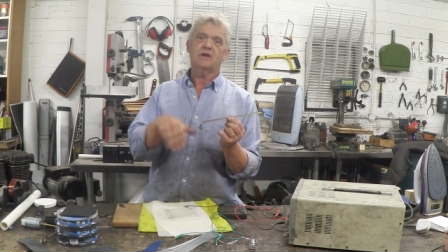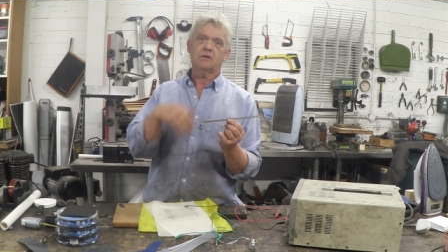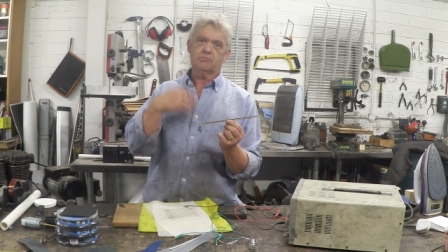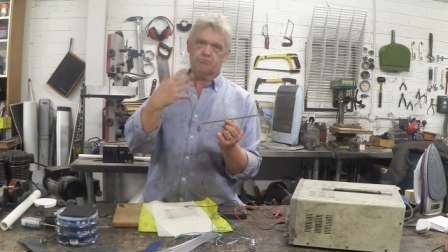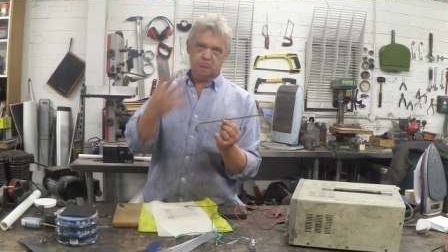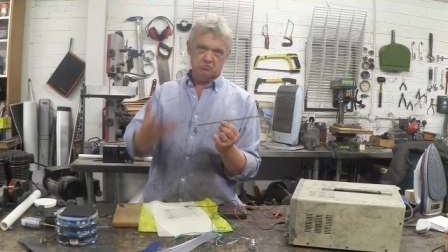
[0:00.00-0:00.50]

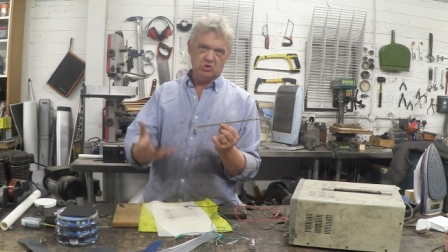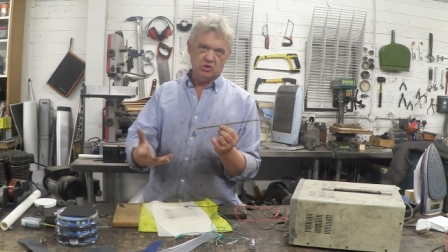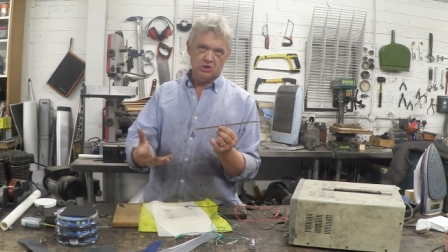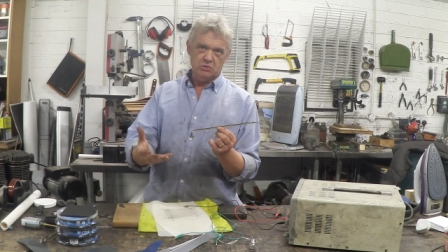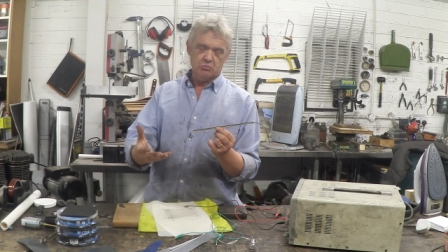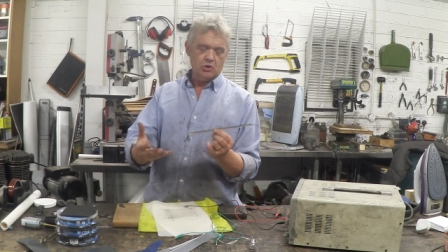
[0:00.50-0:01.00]
yet
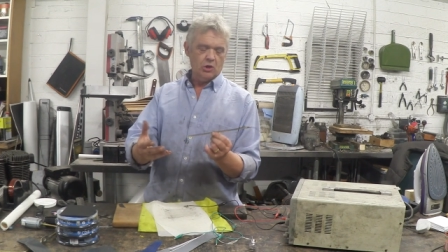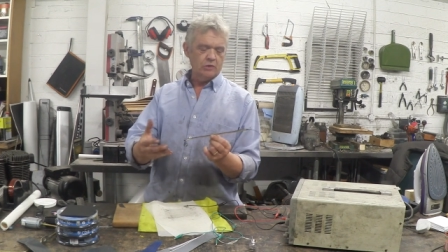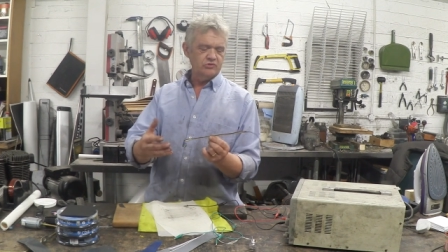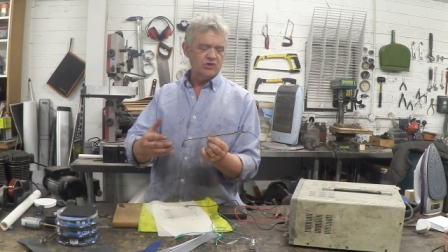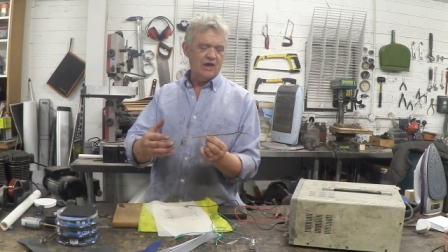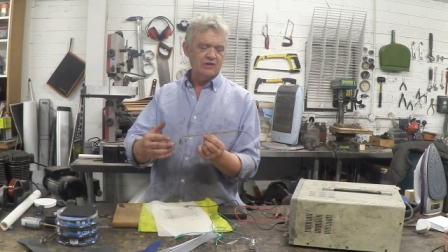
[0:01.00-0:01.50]

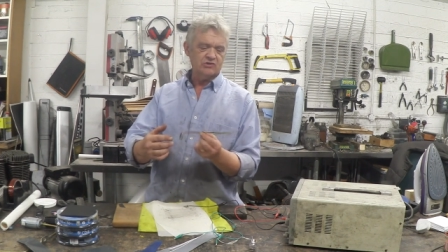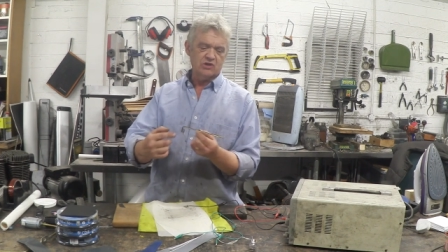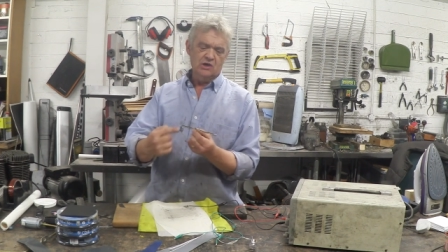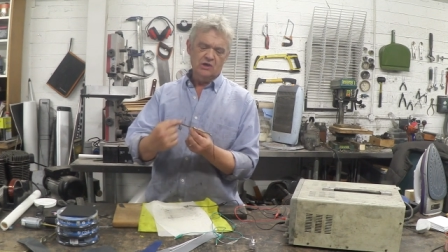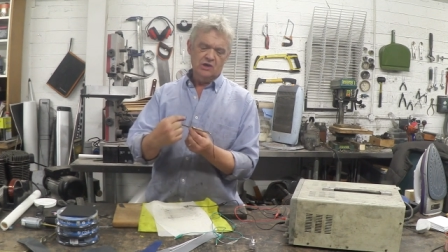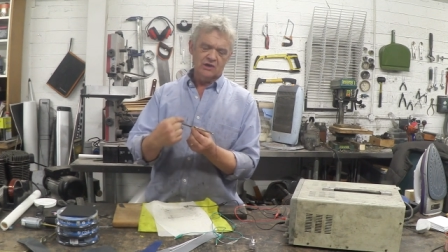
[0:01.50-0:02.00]
contact.
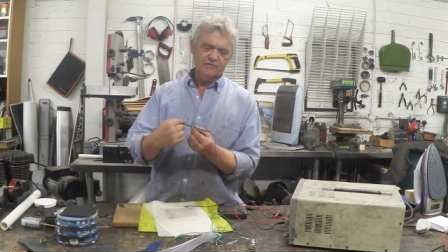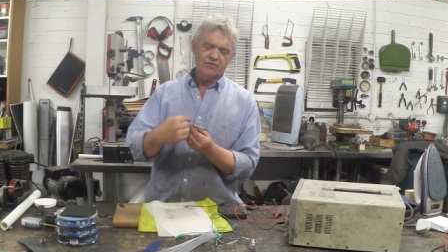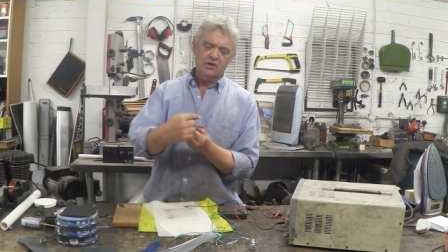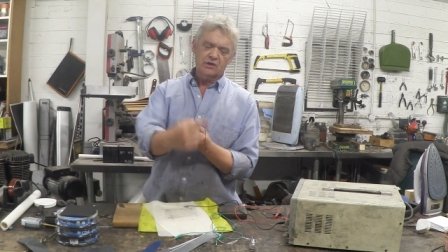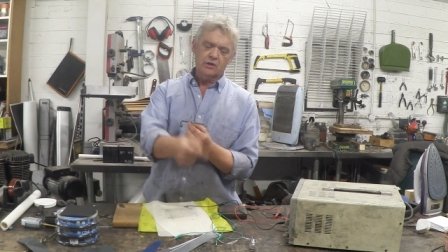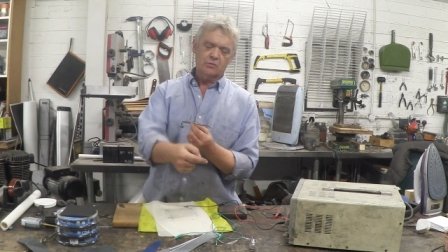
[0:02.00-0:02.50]
And I've
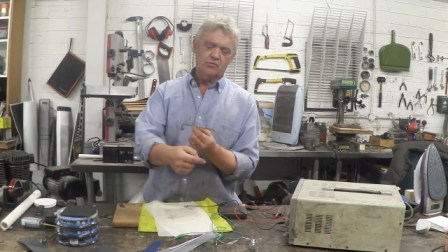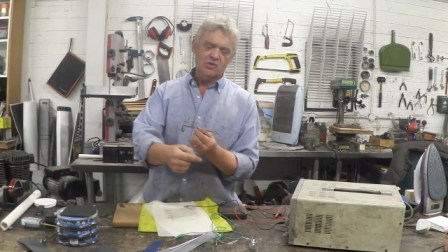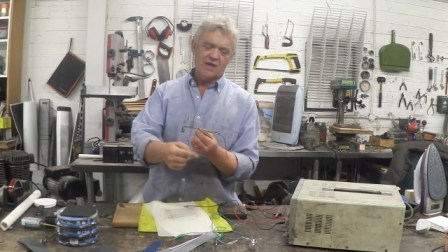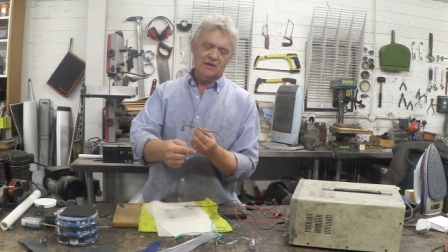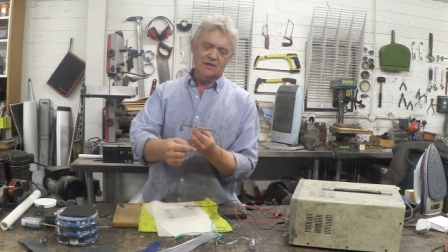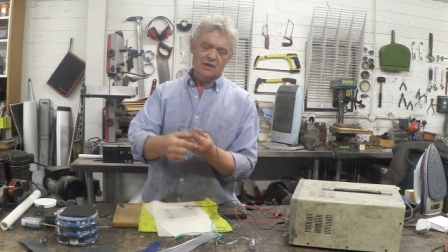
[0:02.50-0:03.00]
taken it up to
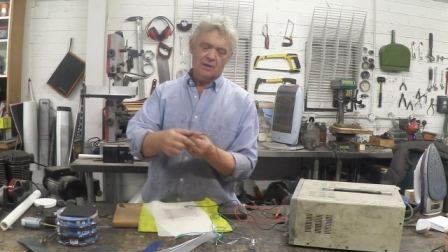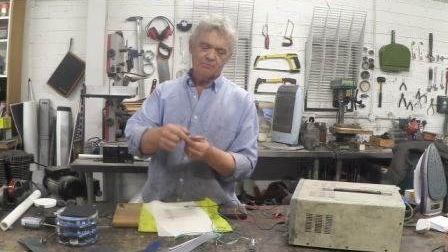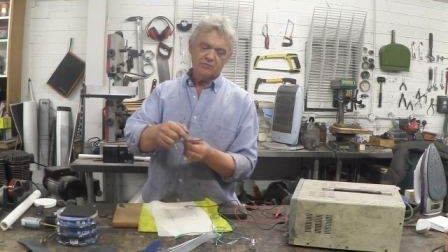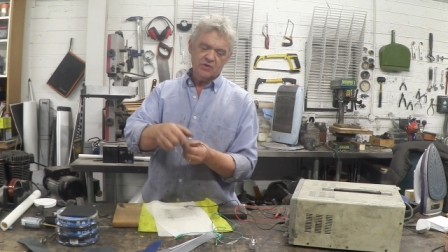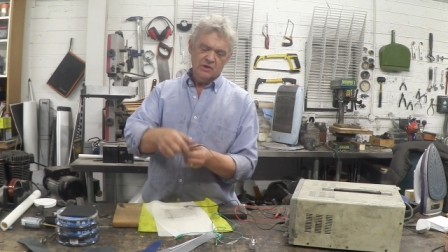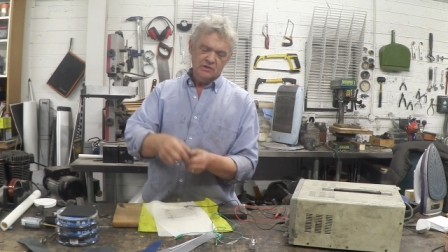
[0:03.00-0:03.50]
the end here.
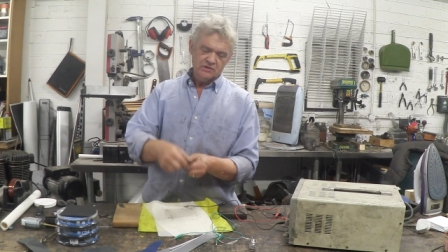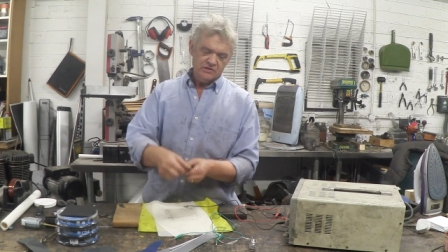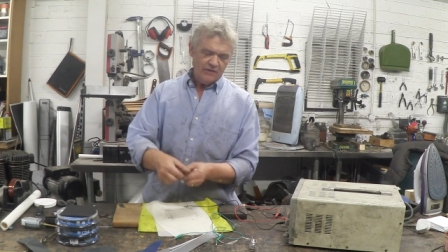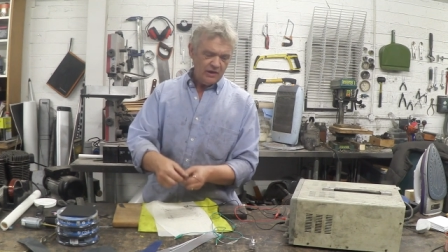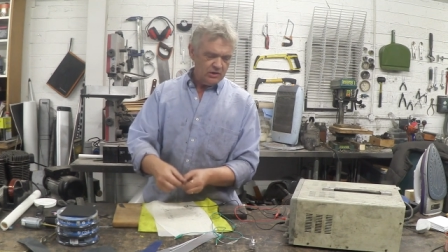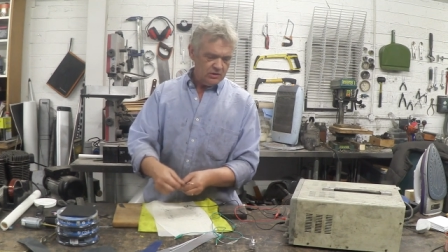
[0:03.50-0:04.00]
So
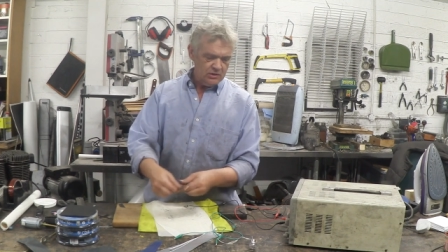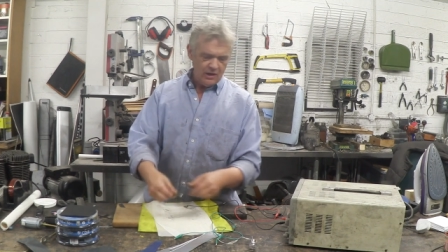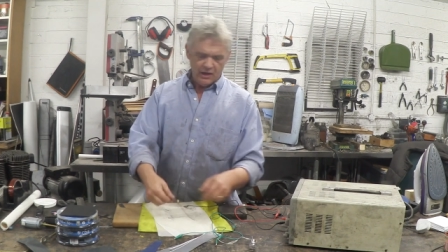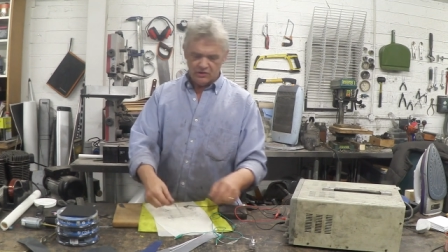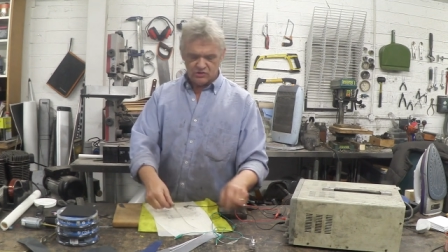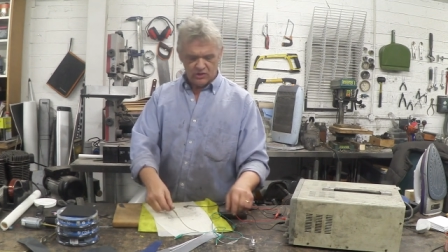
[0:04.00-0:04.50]
if I
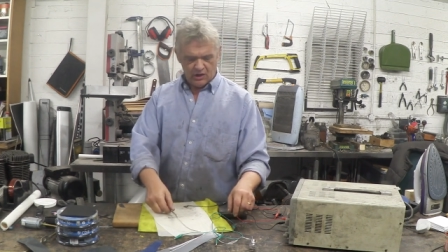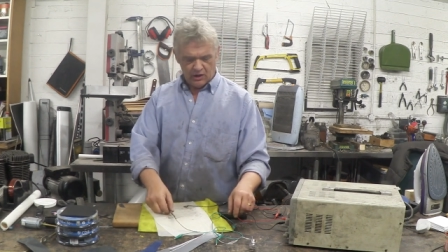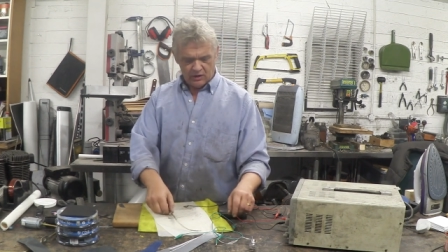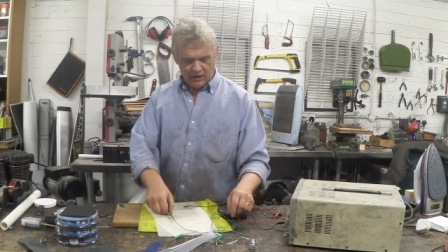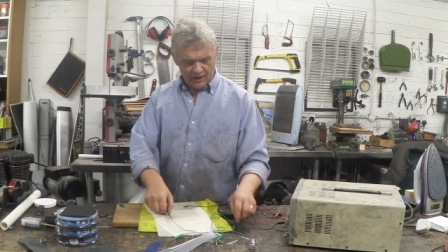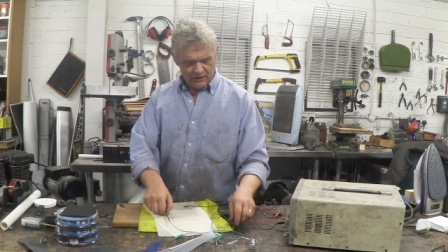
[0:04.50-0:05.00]
connect
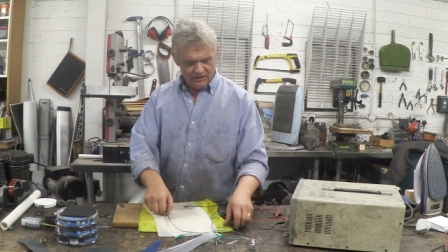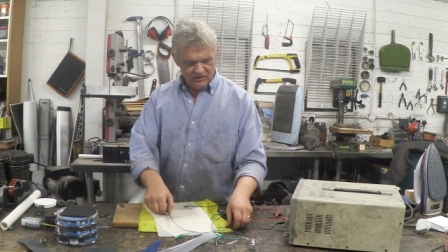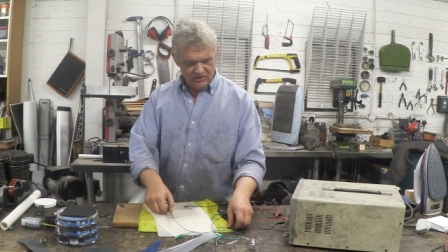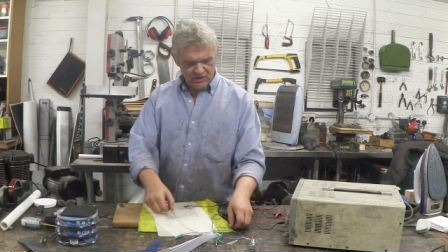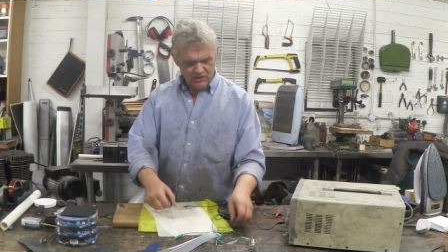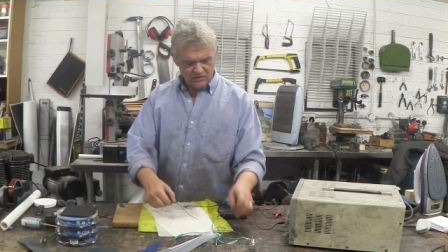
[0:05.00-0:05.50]
an
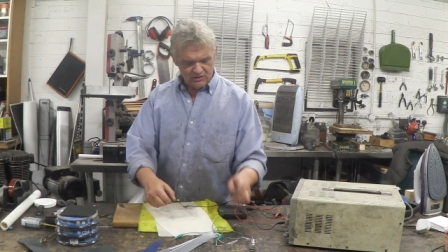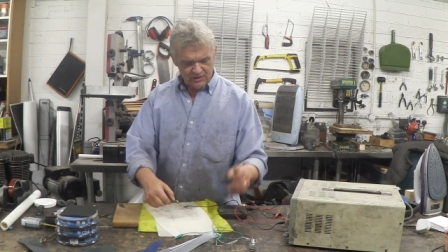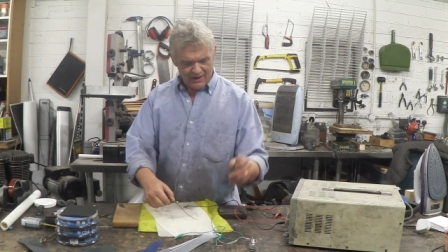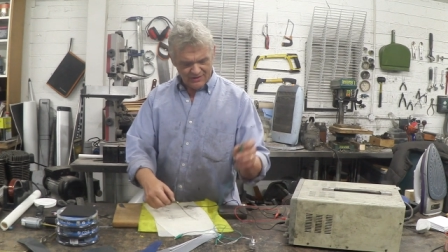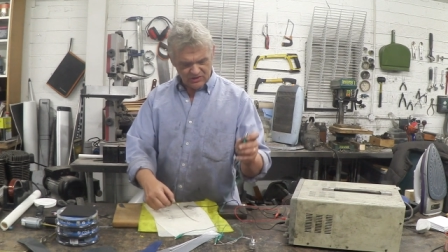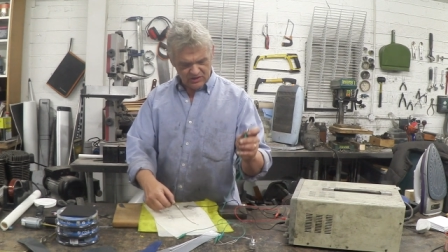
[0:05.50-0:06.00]
LED to
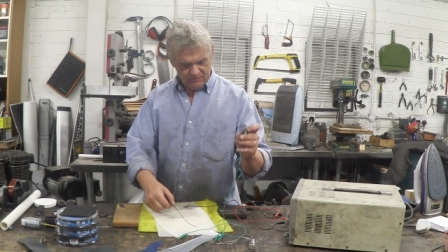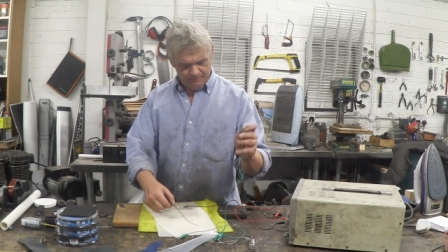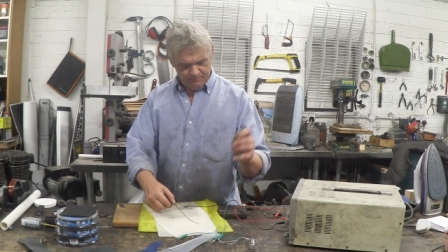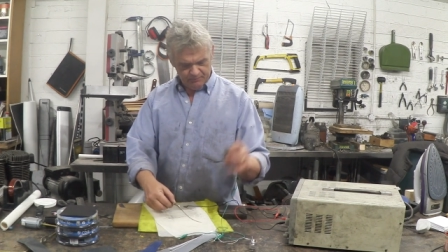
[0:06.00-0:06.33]
that,